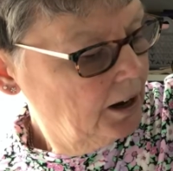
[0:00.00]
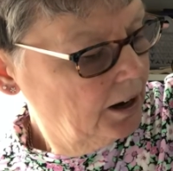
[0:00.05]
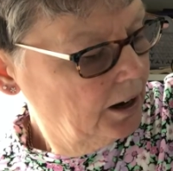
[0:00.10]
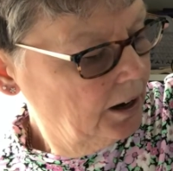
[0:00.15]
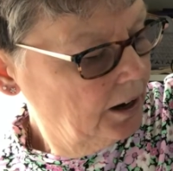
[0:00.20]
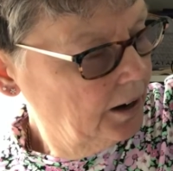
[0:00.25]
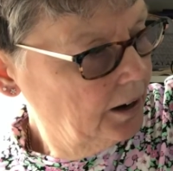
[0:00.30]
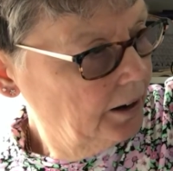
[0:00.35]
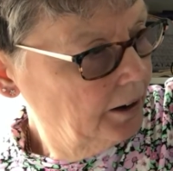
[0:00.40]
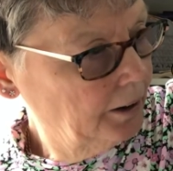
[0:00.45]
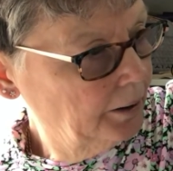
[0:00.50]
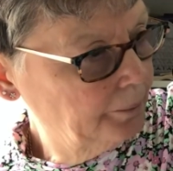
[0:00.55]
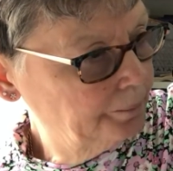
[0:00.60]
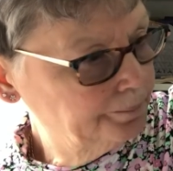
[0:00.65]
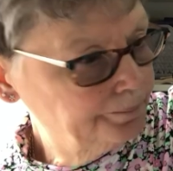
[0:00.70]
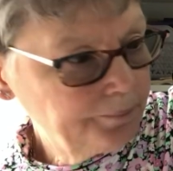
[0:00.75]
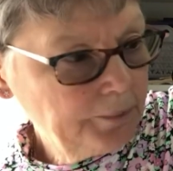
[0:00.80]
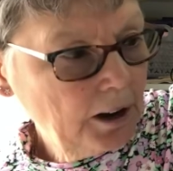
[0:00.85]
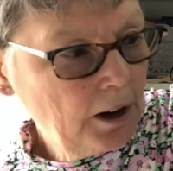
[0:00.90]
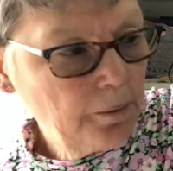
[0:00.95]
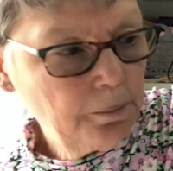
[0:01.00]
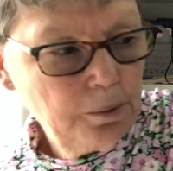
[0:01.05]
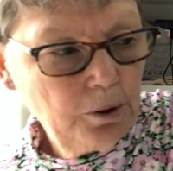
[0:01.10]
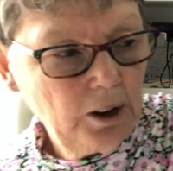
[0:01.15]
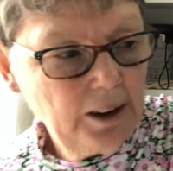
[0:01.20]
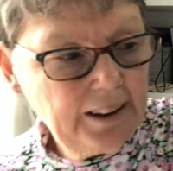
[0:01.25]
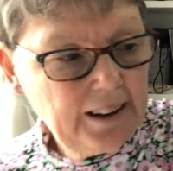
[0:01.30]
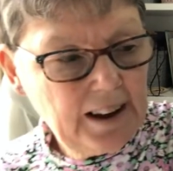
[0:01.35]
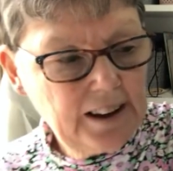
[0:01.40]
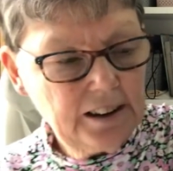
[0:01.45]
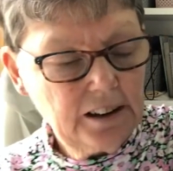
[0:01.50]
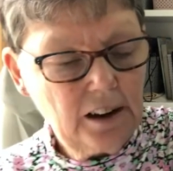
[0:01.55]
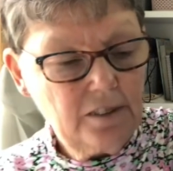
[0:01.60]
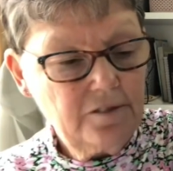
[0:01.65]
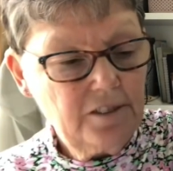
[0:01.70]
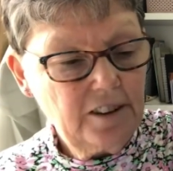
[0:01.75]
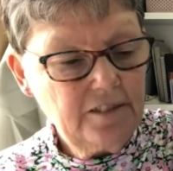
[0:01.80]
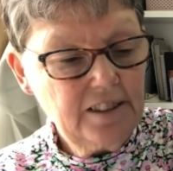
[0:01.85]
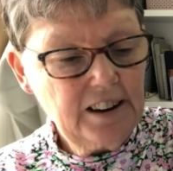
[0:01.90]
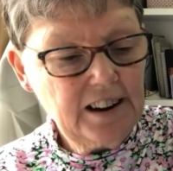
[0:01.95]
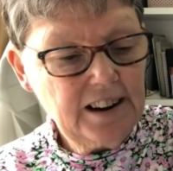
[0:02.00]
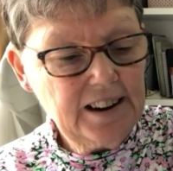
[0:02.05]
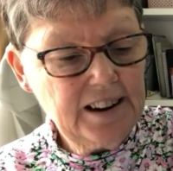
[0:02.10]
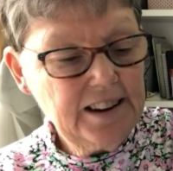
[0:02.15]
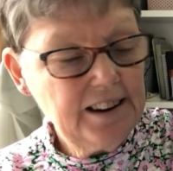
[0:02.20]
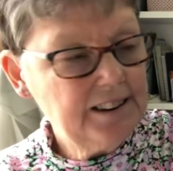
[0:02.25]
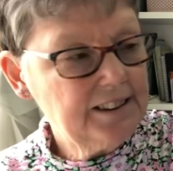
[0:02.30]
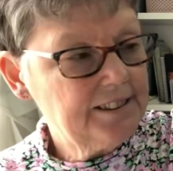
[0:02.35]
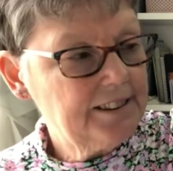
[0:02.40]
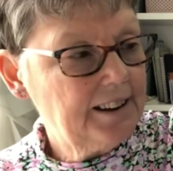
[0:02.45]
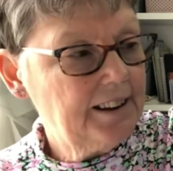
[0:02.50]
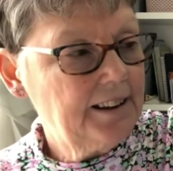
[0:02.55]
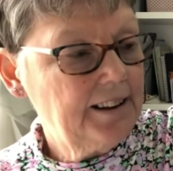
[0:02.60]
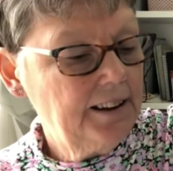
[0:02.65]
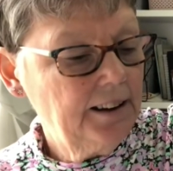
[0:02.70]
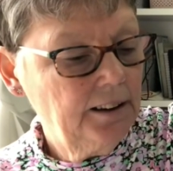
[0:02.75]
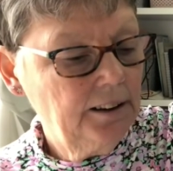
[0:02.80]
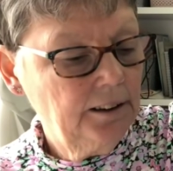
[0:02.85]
But again, a very easy